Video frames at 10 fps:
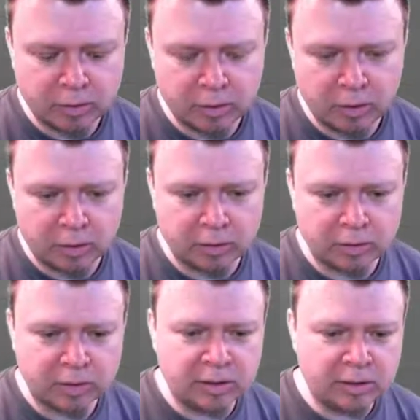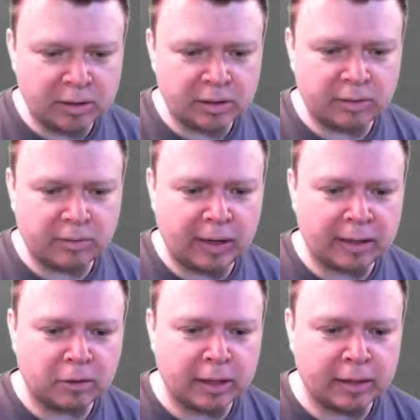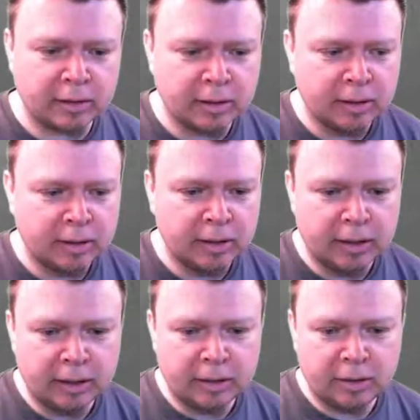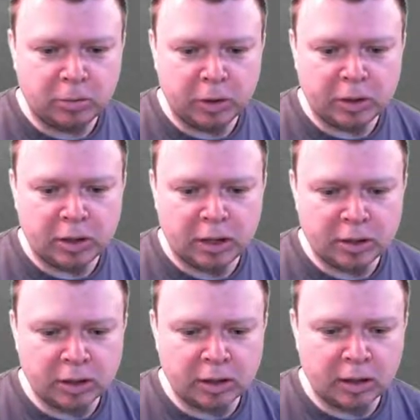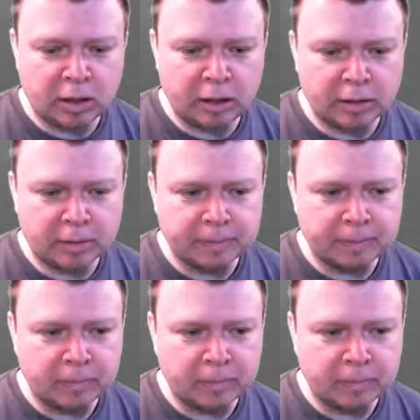zero because this is just the flat rate that we're charging the client.